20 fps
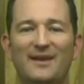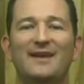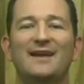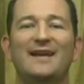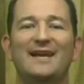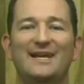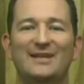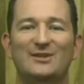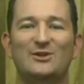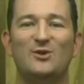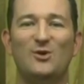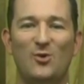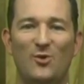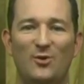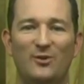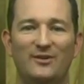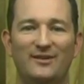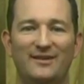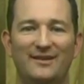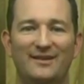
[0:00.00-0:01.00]
it's
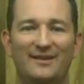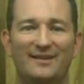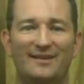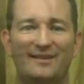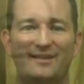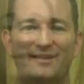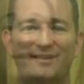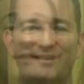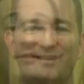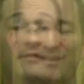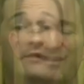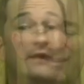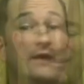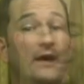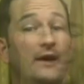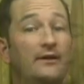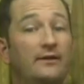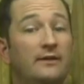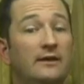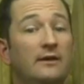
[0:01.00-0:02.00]
gold. The
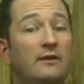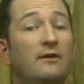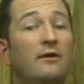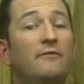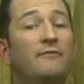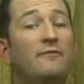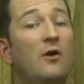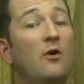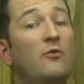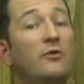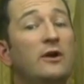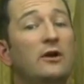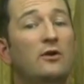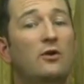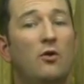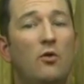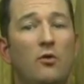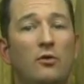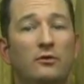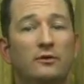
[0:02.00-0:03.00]
idea of owning
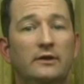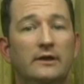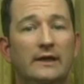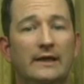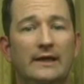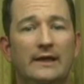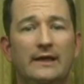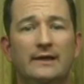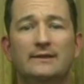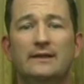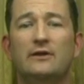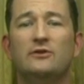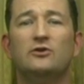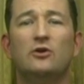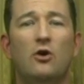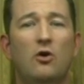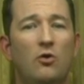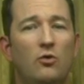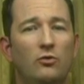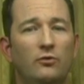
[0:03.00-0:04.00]
gold is as
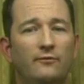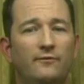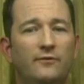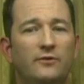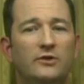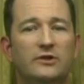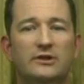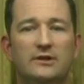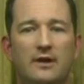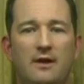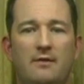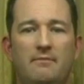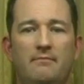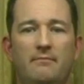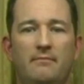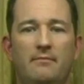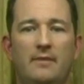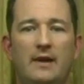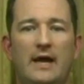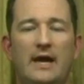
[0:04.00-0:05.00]
old for some